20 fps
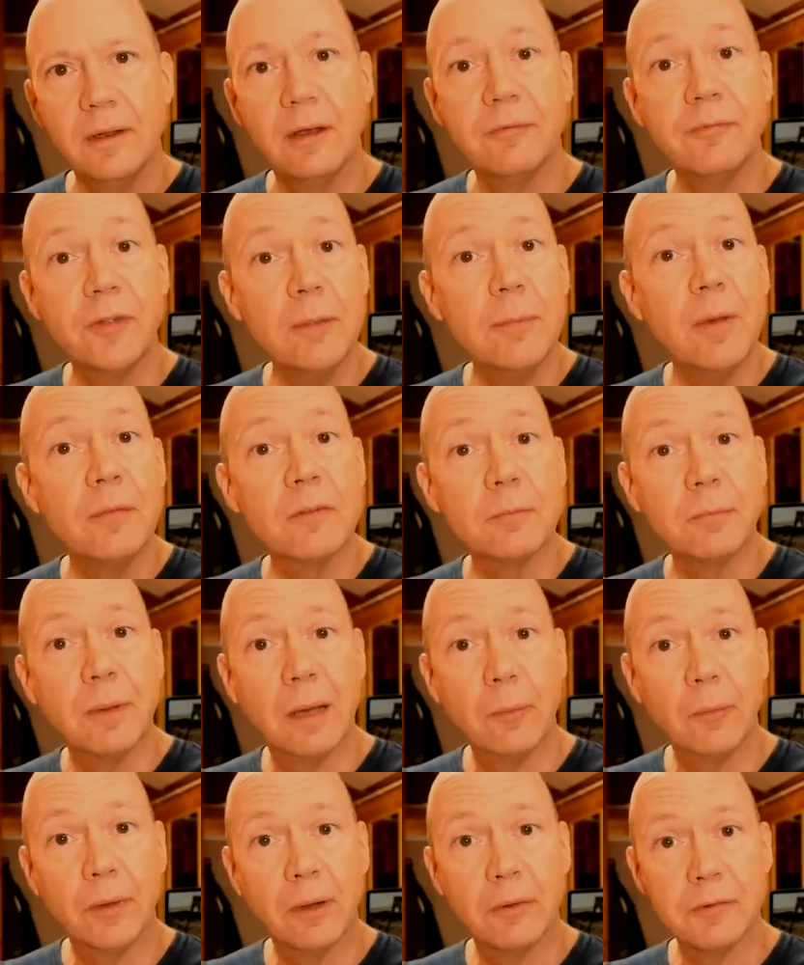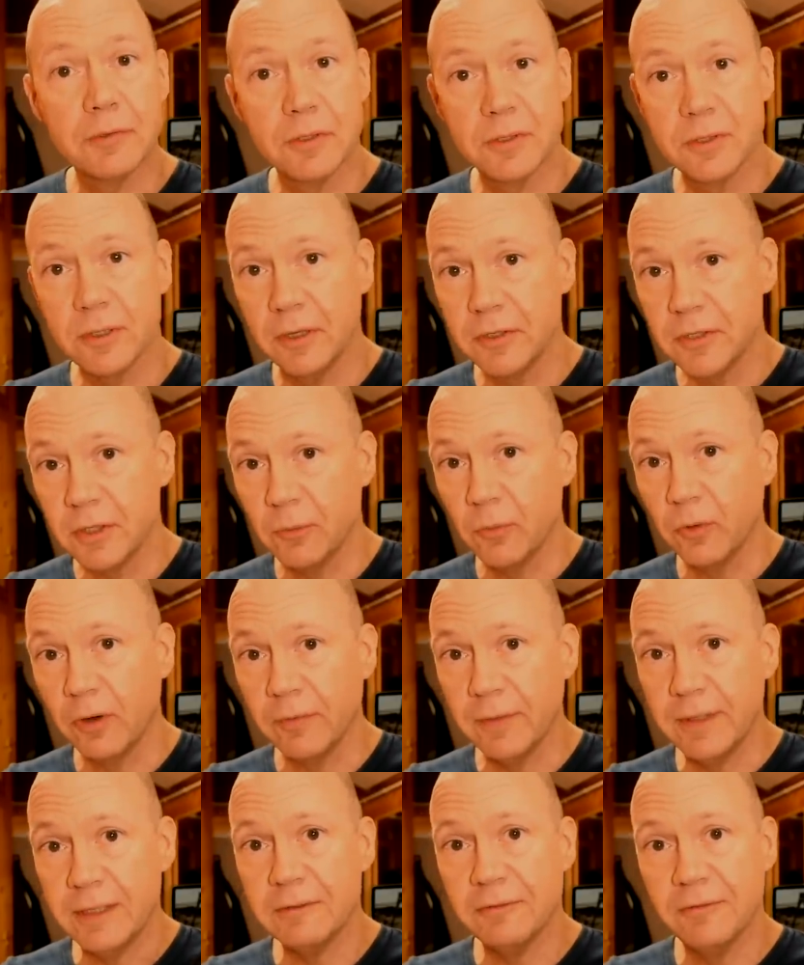A few months back when I was researching one
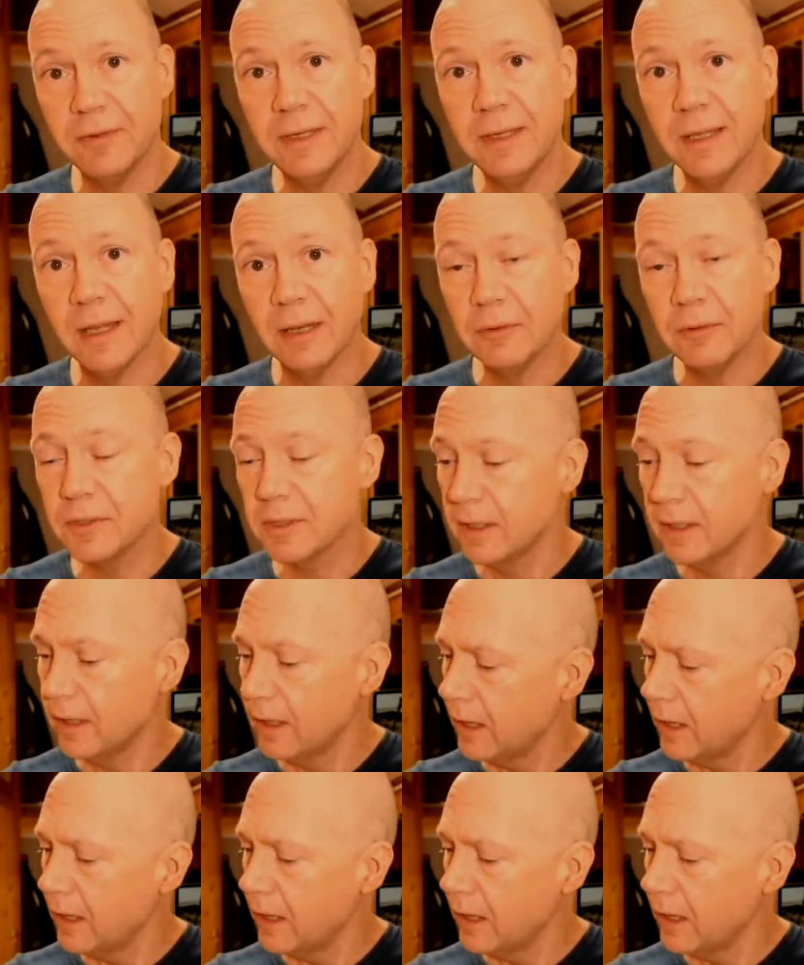of these videos,